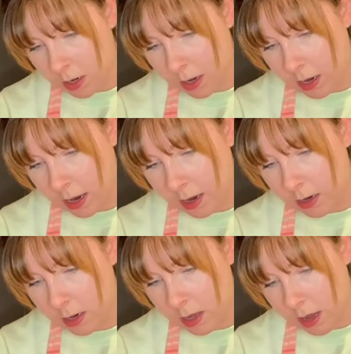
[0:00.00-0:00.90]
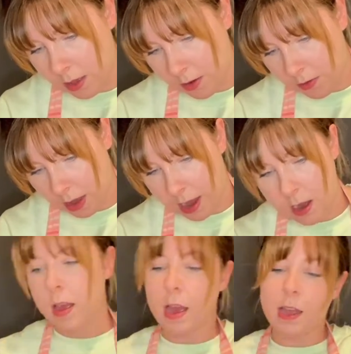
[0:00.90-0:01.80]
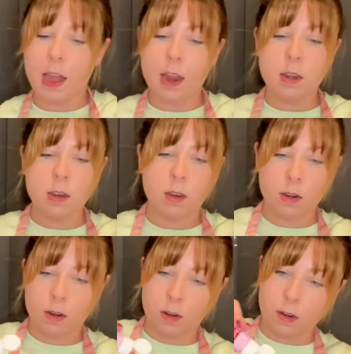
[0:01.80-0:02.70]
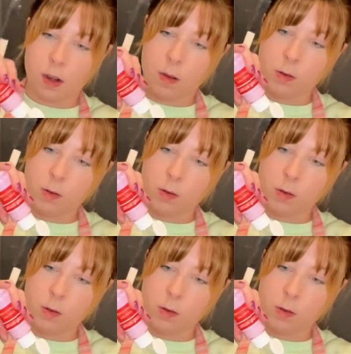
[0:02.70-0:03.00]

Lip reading: you connect to the other side. And then I'm